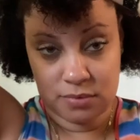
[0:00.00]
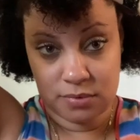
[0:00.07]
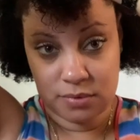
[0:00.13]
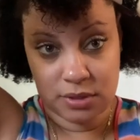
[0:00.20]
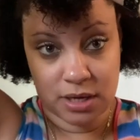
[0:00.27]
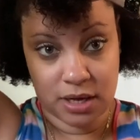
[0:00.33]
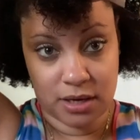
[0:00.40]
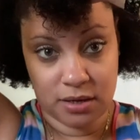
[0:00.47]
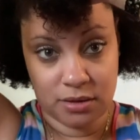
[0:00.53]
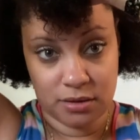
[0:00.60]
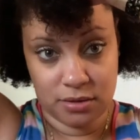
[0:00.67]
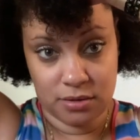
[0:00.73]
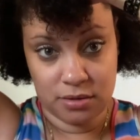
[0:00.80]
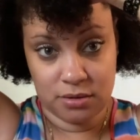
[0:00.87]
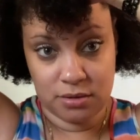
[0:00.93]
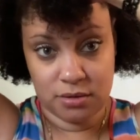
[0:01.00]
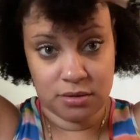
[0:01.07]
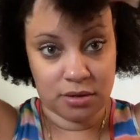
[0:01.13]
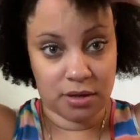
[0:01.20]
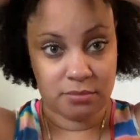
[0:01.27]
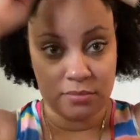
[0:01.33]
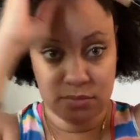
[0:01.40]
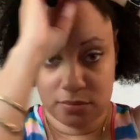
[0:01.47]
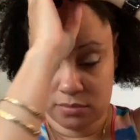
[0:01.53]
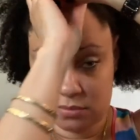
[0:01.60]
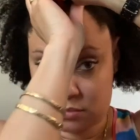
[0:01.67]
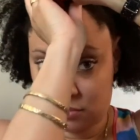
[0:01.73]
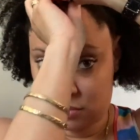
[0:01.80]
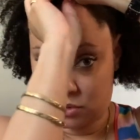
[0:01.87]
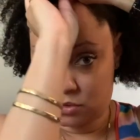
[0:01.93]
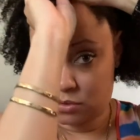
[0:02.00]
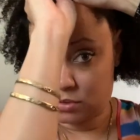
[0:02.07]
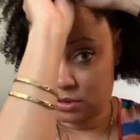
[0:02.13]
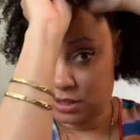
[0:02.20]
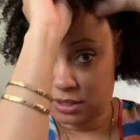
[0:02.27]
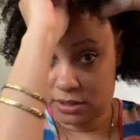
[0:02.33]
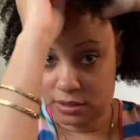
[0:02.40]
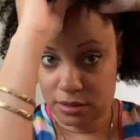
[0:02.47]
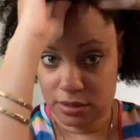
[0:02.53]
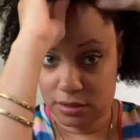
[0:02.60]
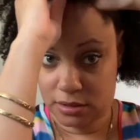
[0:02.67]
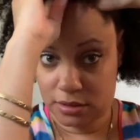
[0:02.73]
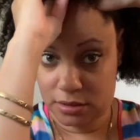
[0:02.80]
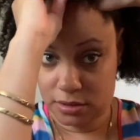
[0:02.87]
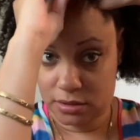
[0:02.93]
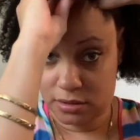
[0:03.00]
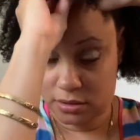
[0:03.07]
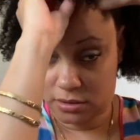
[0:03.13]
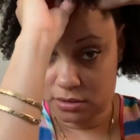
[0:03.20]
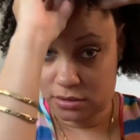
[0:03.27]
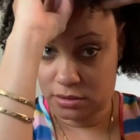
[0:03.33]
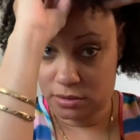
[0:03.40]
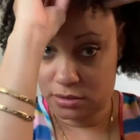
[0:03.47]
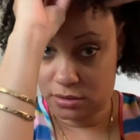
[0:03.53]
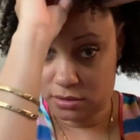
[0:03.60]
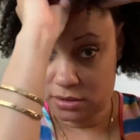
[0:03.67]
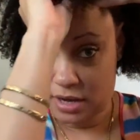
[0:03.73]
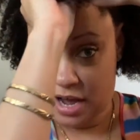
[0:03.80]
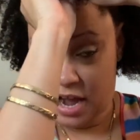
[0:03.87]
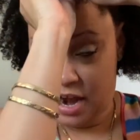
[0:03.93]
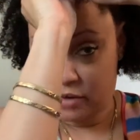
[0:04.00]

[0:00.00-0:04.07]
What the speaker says: Okay, do it like this. I